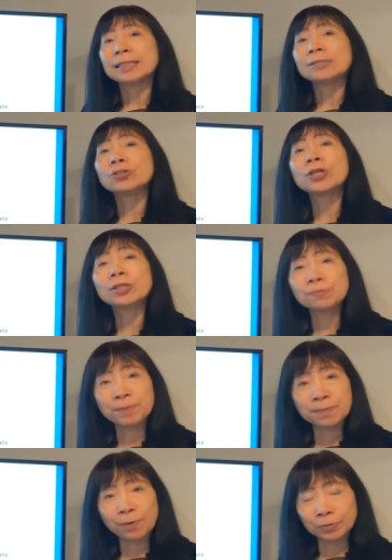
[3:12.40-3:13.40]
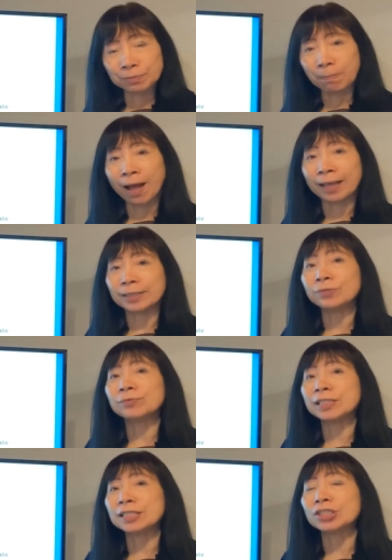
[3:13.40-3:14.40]
change people's mind, you
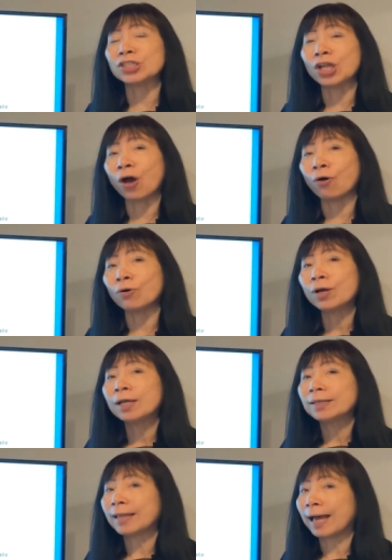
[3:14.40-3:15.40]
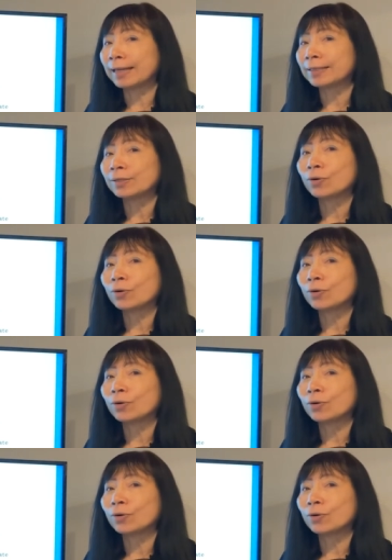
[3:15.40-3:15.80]
need to know like